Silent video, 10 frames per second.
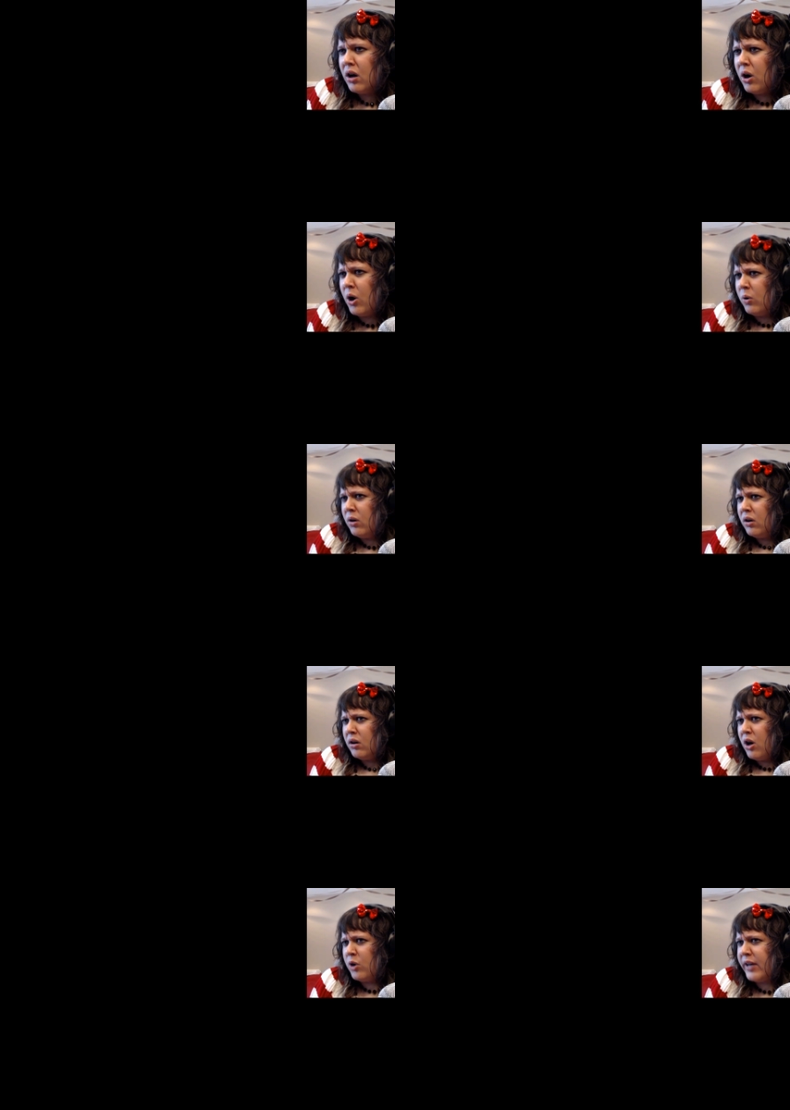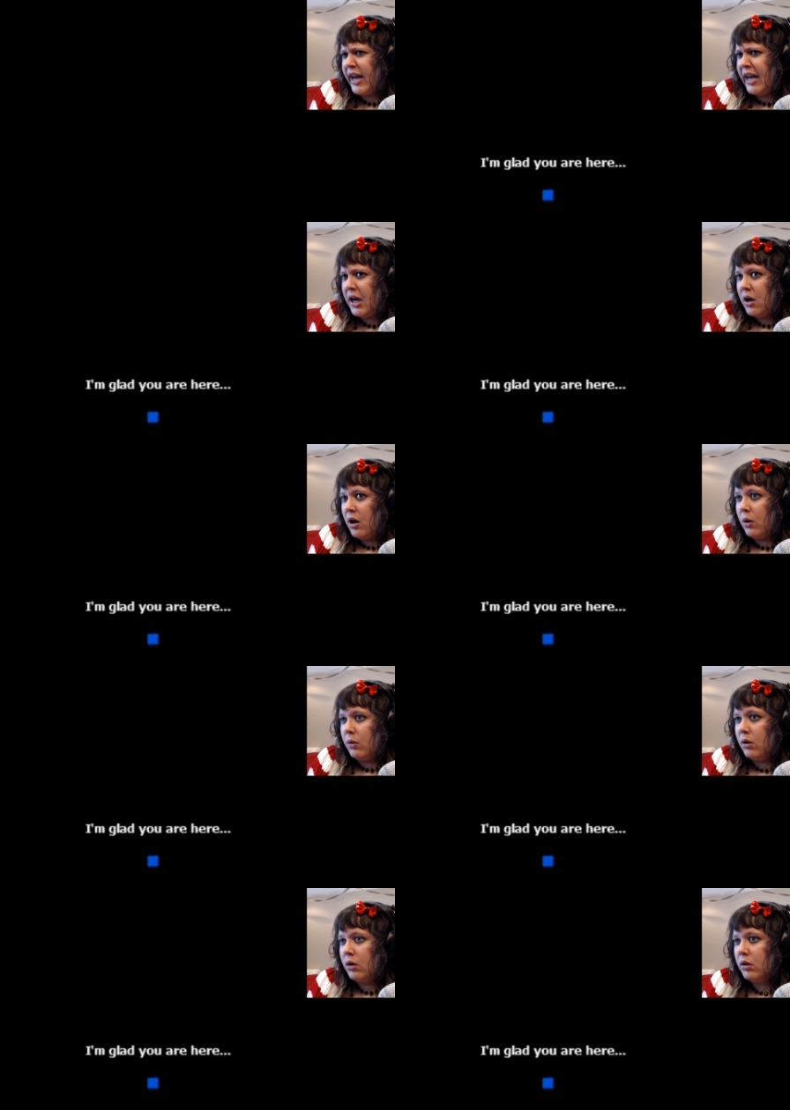Oh. Okay. Oh.